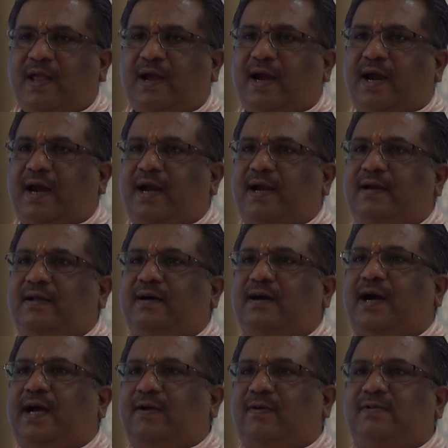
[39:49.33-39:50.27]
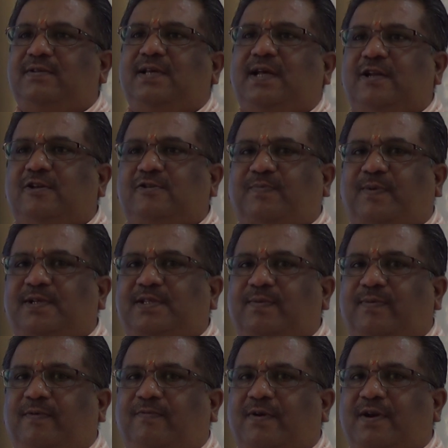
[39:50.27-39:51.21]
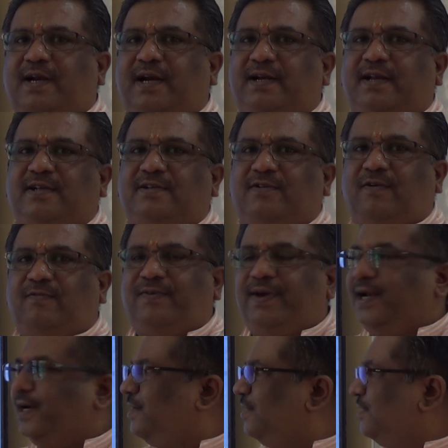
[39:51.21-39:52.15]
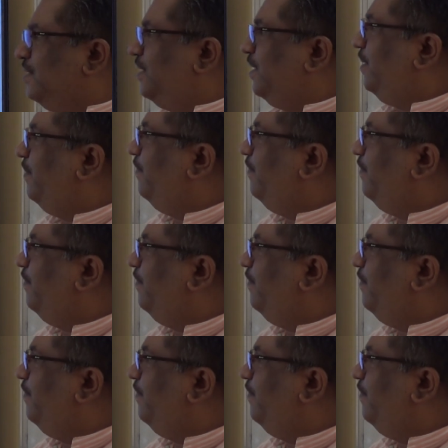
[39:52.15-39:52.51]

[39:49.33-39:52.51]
and ions are responsible for conduction of electricity.